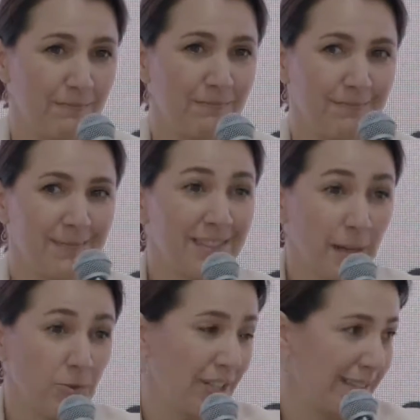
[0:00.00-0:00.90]

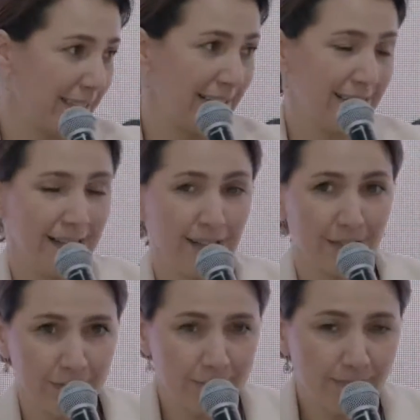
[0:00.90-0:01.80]
subject in itself.
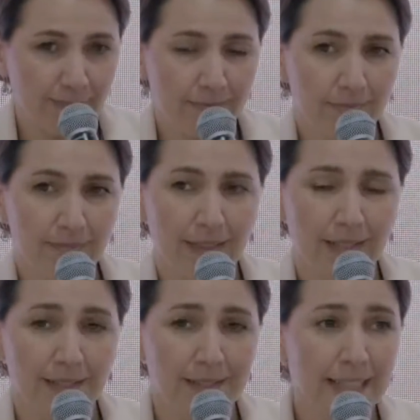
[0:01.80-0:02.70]

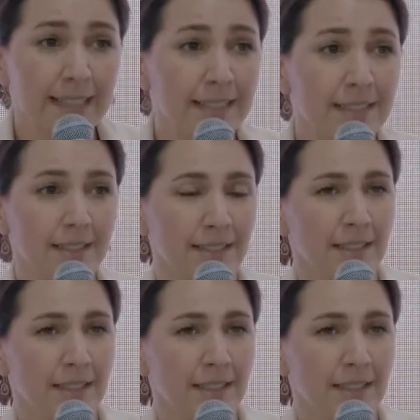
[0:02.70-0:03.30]
Second,